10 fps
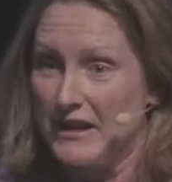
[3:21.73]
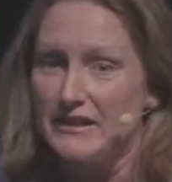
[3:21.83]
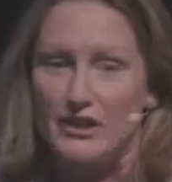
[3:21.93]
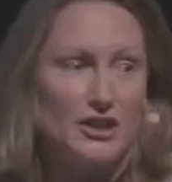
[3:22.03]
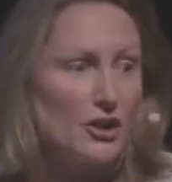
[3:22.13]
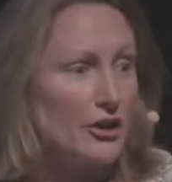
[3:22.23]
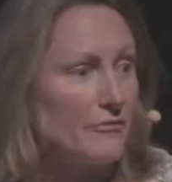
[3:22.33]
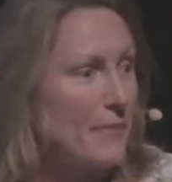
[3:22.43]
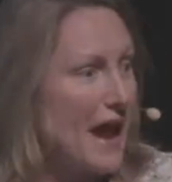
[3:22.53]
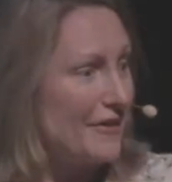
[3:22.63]
So there's a lot
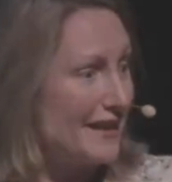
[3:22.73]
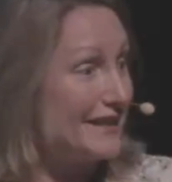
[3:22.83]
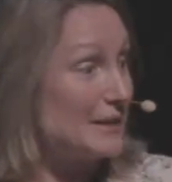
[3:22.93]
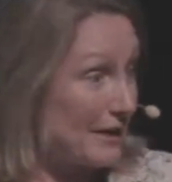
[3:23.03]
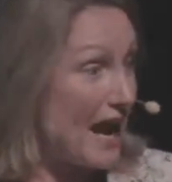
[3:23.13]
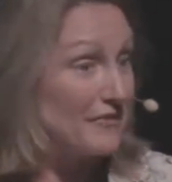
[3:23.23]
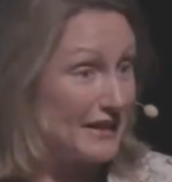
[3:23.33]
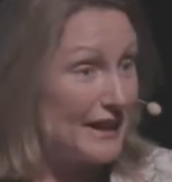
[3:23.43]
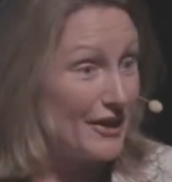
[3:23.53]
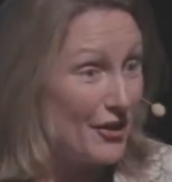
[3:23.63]
of barriers that we have to
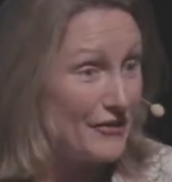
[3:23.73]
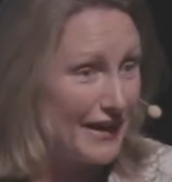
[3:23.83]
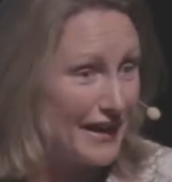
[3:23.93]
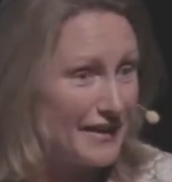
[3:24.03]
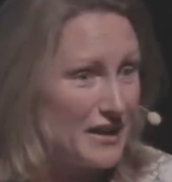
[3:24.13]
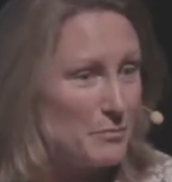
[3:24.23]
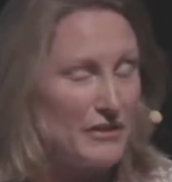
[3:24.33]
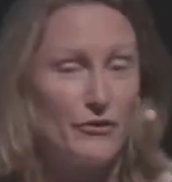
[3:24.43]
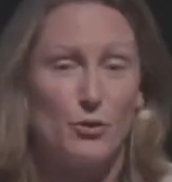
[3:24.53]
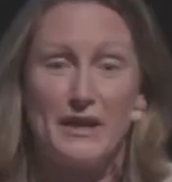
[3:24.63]
get over
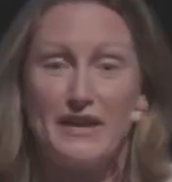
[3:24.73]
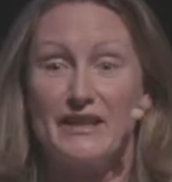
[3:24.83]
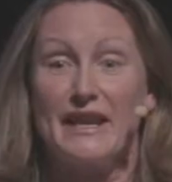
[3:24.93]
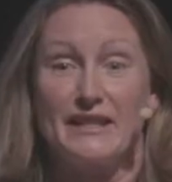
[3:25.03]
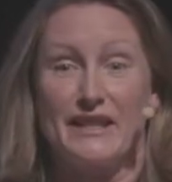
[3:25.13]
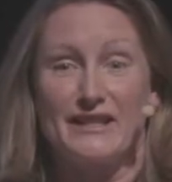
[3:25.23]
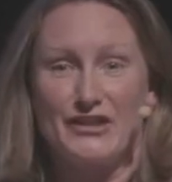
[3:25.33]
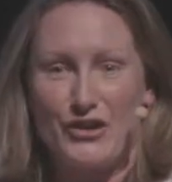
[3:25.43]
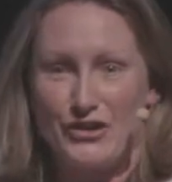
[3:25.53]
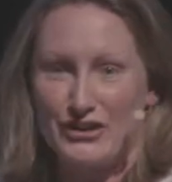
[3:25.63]
before we even get an
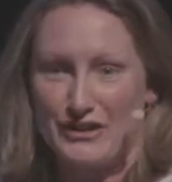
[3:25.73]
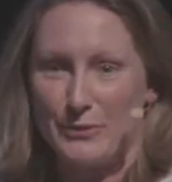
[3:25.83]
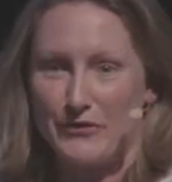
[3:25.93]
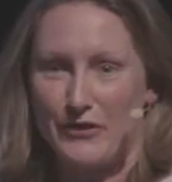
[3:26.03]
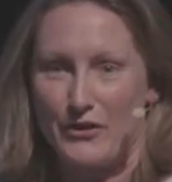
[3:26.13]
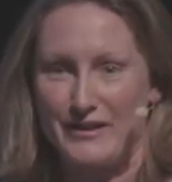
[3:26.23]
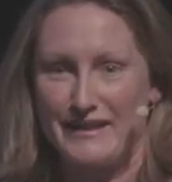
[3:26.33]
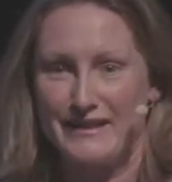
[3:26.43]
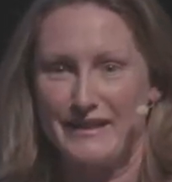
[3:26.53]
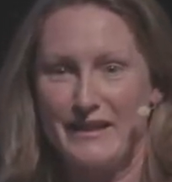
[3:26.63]
excursion to a
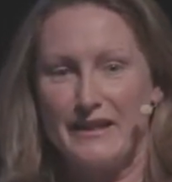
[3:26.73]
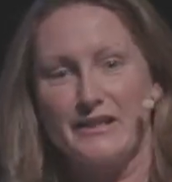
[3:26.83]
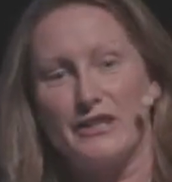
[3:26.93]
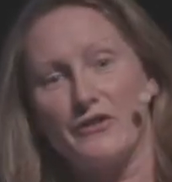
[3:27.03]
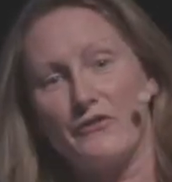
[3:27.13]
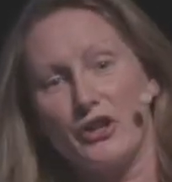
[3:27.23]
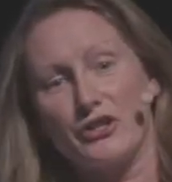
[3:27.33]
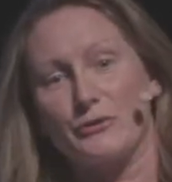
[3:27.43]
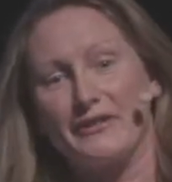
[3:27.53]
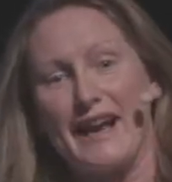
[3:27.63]
forest. So the
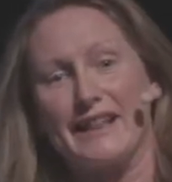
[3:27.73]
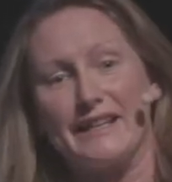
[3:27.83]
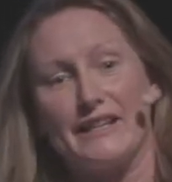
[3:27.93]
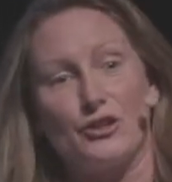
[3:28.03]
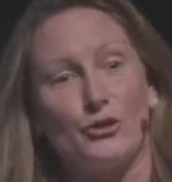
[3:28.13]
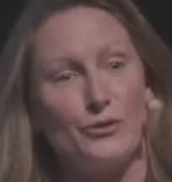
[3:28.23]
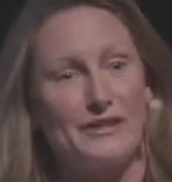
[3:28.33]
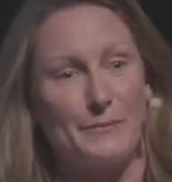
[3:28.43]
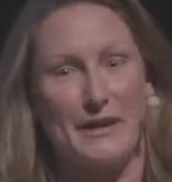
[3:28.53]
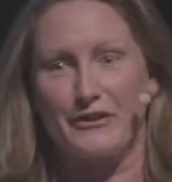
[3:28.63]
virtual reality tools
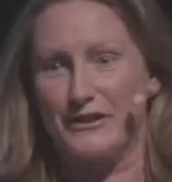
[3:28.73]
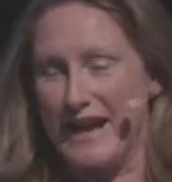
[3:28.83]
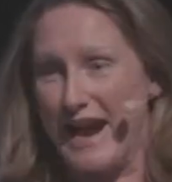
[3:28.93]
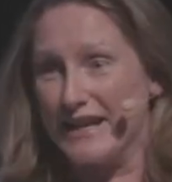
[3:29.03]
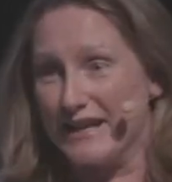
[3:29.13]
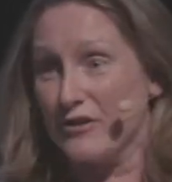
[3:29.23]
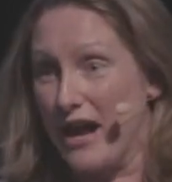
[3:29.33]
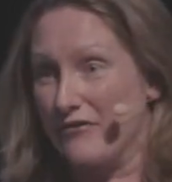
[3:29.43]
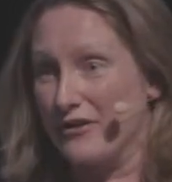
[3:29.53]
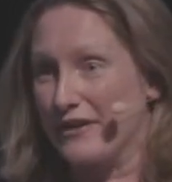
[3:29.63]
that we're creating or
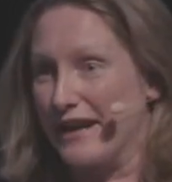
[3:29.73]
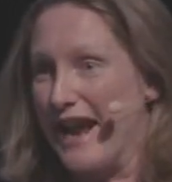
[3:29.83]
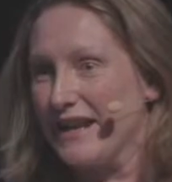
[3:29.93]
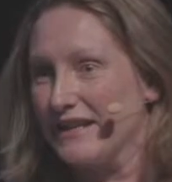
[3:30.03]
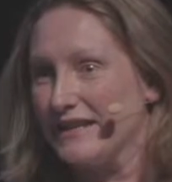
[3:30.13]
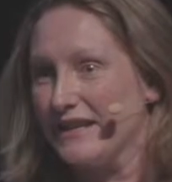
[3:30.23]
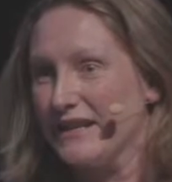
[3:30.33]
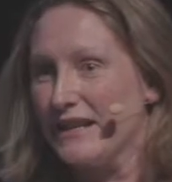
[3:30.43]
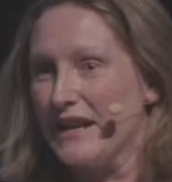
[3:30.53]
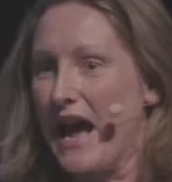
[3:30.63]
have created
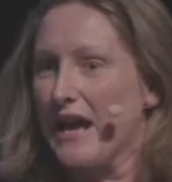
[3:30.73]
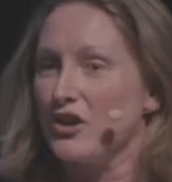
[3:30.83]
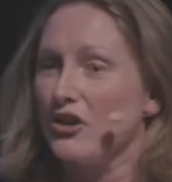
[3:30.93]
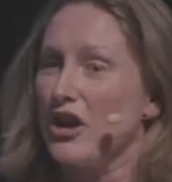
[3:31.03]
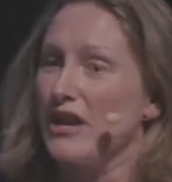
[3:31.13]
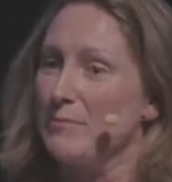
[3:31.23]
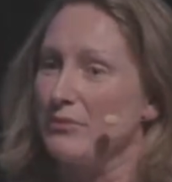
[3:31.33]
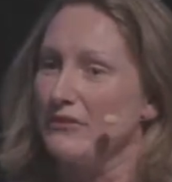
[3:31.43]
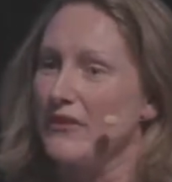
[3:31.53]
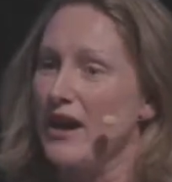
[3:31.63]
are not only
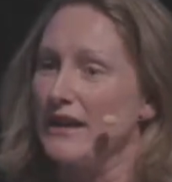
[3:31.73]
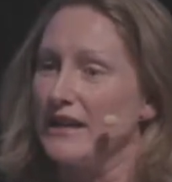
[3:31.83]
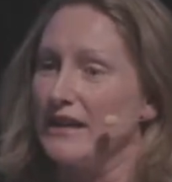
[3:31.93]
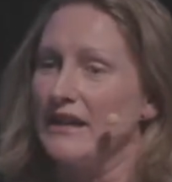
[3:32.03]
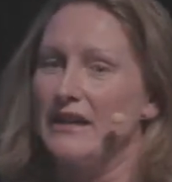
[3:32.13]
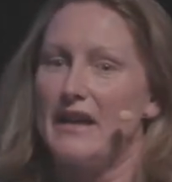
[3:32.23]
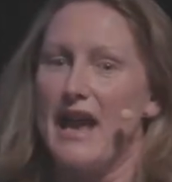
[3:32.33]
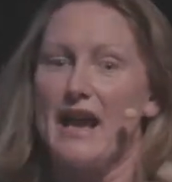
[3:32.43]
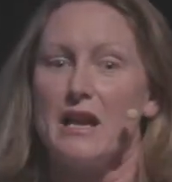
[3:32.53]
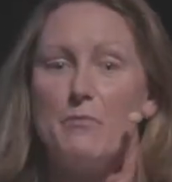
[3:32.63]
providing
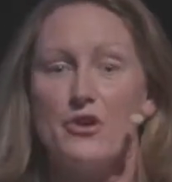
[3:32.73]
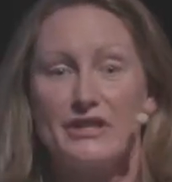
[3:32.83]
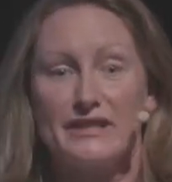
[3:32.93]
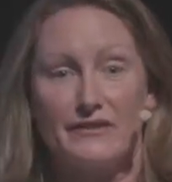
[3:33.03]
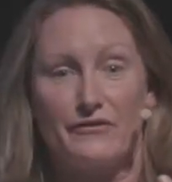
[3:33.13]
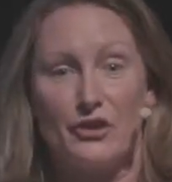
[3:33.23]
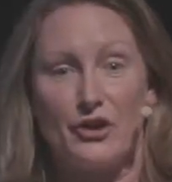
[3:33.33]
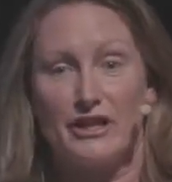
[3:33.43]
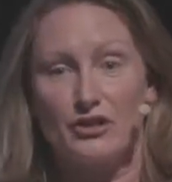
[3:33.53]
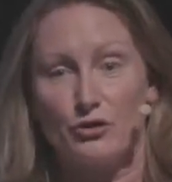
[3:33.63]
an immersive
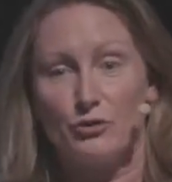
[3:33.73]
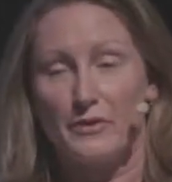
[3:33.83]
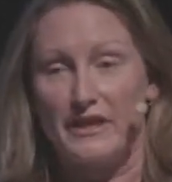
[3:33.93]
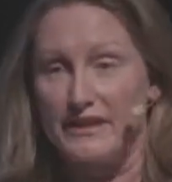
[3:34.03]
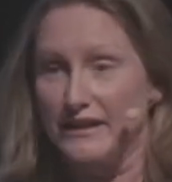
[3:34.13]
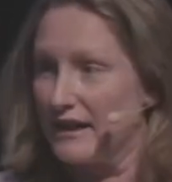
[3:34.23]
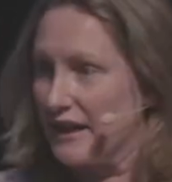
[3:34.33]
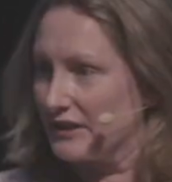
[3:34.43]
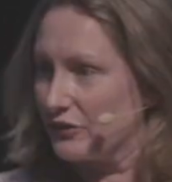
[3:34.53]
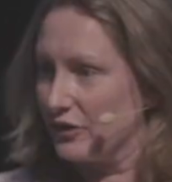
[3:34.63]
learning tool within the
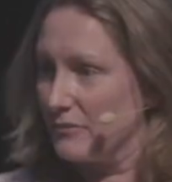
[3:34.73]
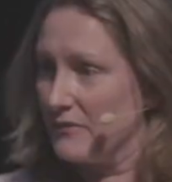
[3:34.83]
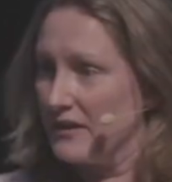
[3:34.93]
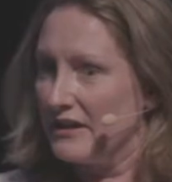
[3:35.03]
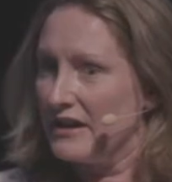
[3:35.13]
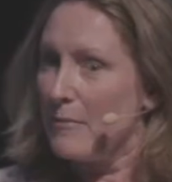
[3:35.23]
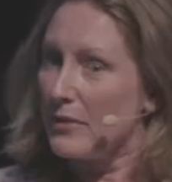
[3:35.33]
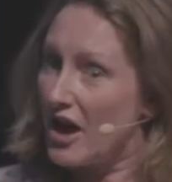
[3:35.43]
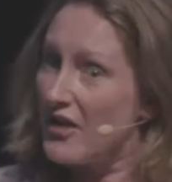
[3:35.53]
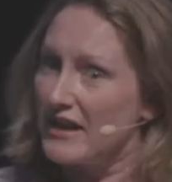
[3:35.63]
classroom,
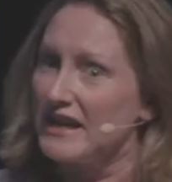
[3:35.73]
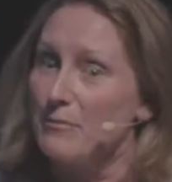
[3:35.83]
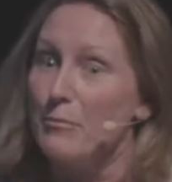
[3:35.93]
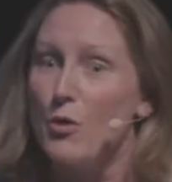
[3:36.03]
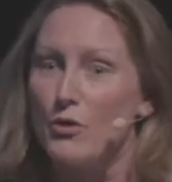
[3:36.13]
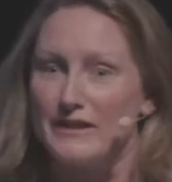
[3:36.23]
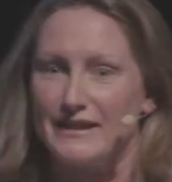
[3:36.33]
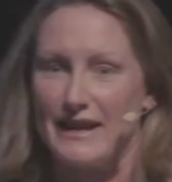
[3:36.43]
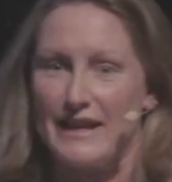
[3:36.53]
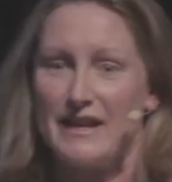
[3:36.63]
but I think
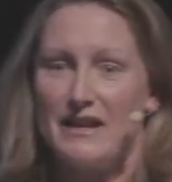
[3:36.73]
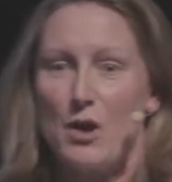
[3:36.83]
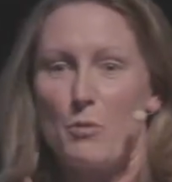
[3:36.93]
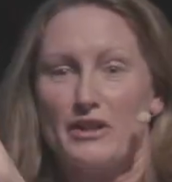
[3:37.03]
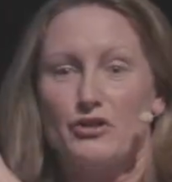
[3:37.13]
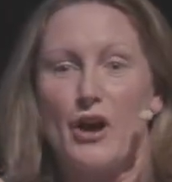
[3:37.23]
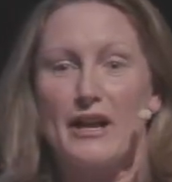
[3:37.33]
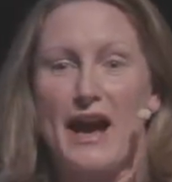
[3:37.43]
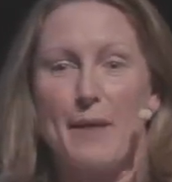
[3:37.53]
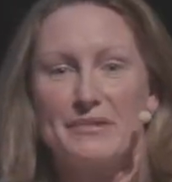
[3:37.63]
importantly, we're trying
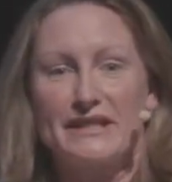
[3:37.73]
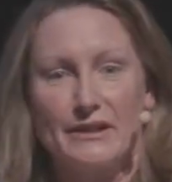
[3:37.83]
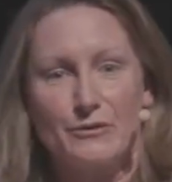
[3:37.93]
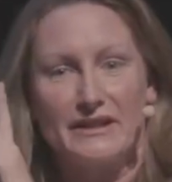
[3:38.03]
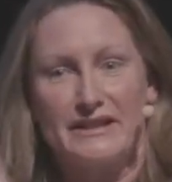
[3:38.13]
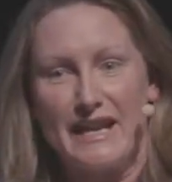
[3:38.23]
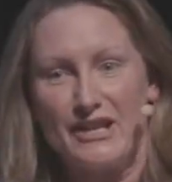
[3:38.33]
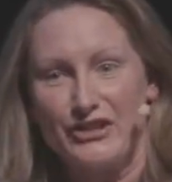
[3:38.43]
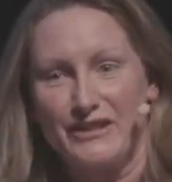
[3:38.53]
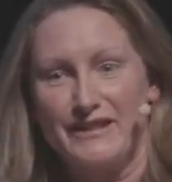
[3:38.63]
to upskill the
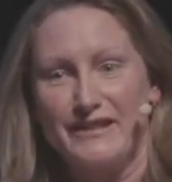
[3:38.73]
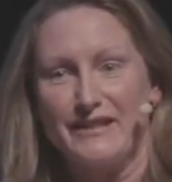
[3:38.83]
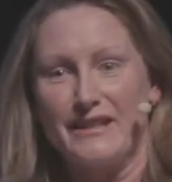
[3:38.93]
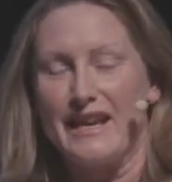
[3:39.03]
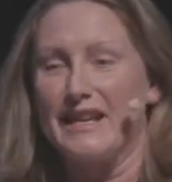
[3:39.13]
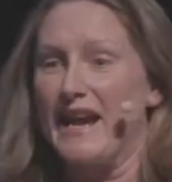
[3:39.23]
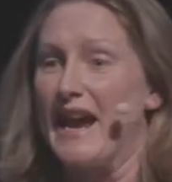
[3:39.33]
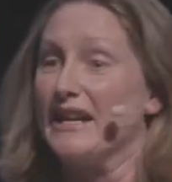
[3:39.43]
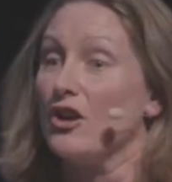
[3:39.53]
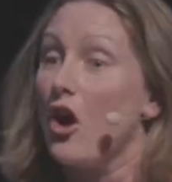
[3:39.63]
teachers in
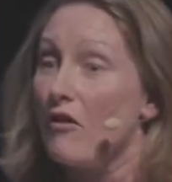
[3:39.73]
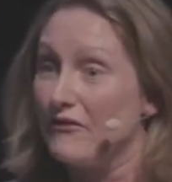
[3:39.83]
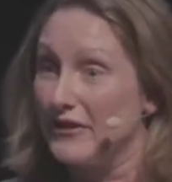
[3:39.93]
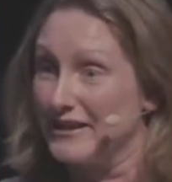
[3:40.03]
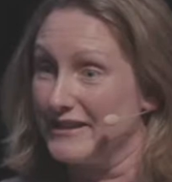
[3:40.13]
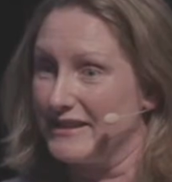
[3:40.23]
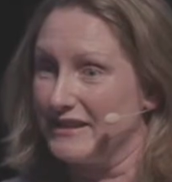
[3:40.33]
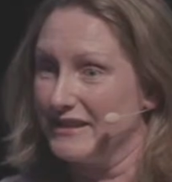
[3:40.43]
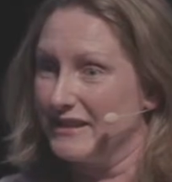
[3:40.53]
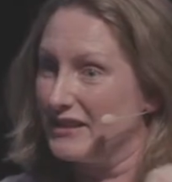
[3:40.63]
gaining
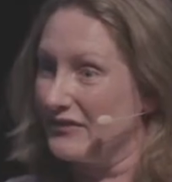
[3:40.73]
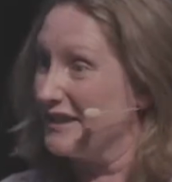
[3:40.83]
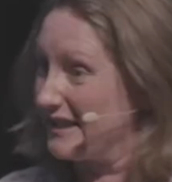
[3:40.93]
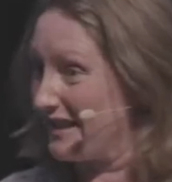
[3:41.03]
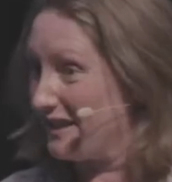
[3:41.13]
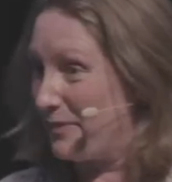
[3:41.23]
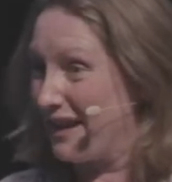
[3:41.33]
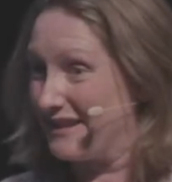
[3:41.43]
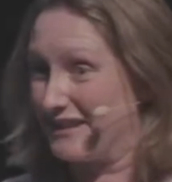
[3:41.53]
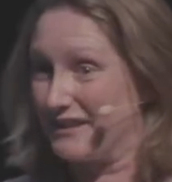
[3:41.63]
confidence to visit these
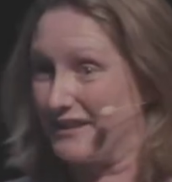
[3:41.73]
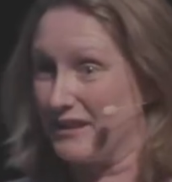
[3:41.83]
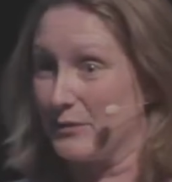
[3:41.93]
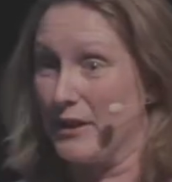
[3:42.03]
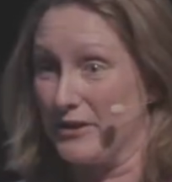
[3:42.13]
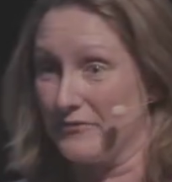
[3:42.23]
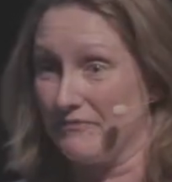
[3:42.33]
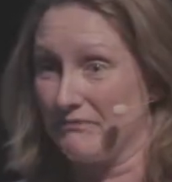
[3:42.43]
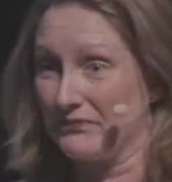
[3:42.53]
places as well.